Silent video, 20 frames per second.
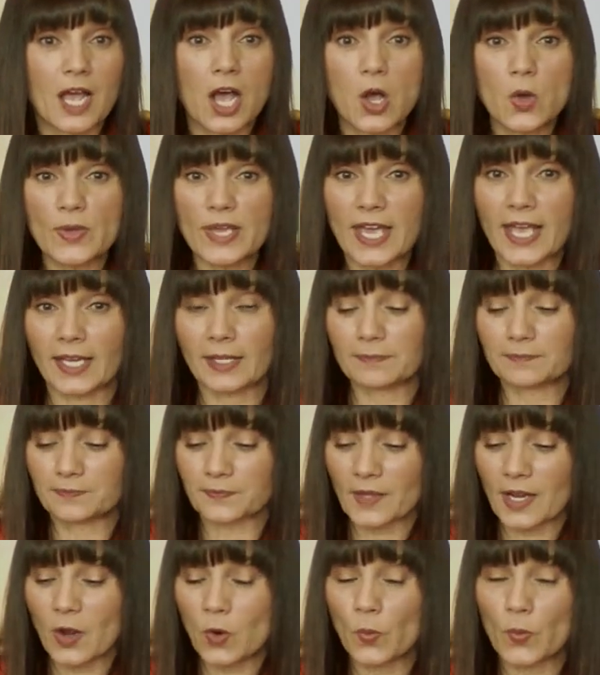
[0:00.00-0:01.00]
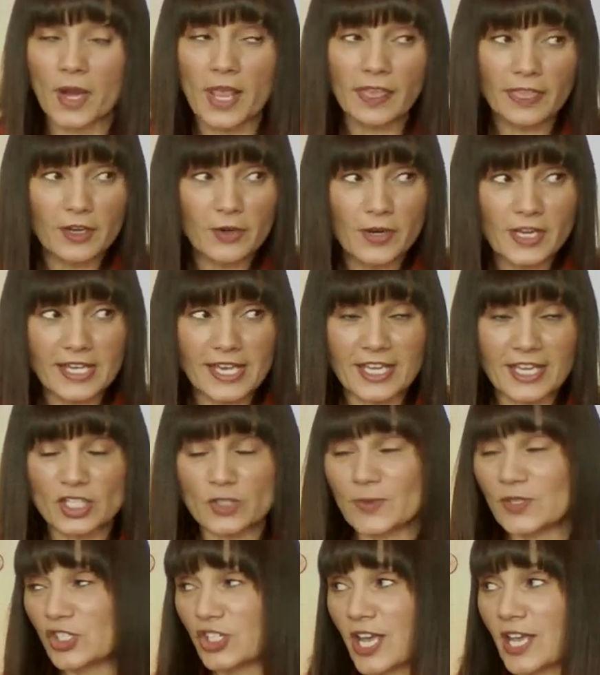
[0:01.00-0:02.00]
Okay, with our
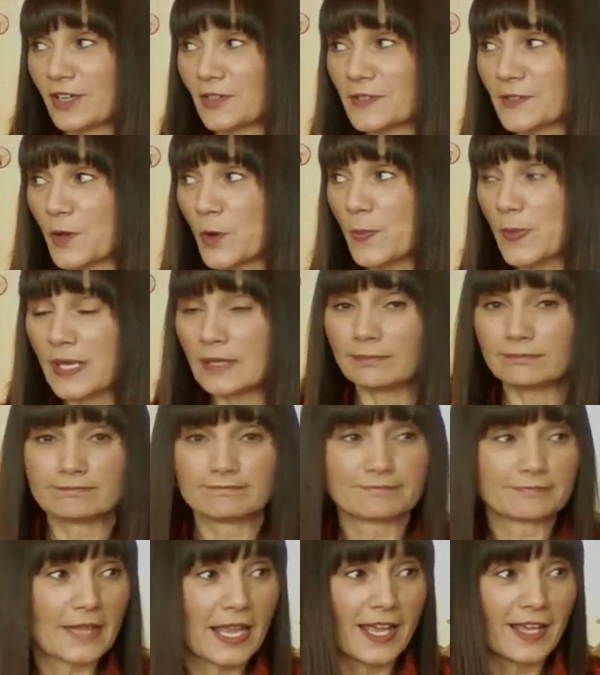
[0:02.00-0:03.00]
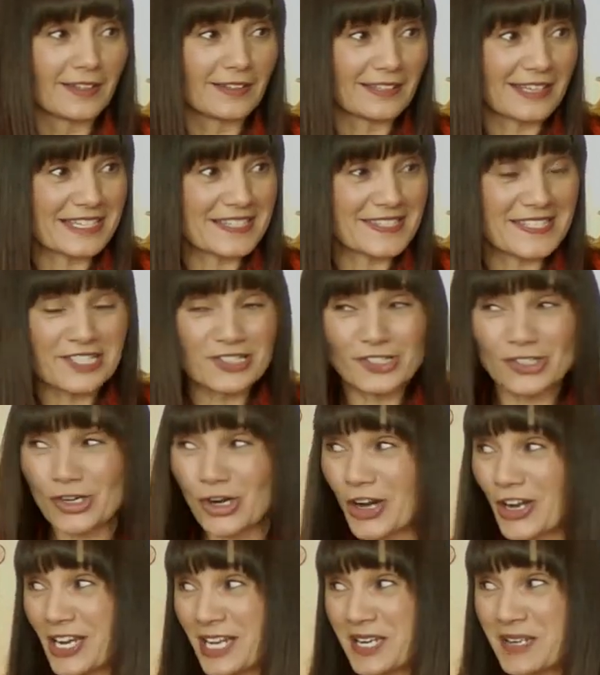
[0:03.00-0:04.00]
engagement channels open, let's get
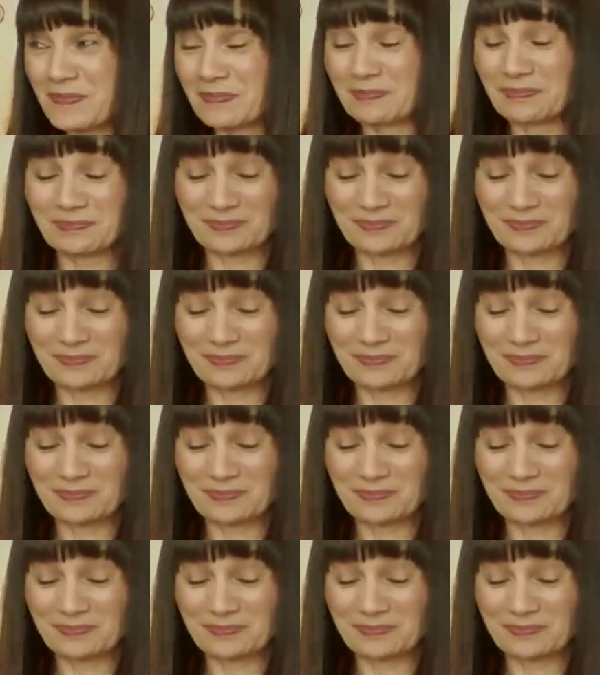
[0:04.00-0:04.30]
started.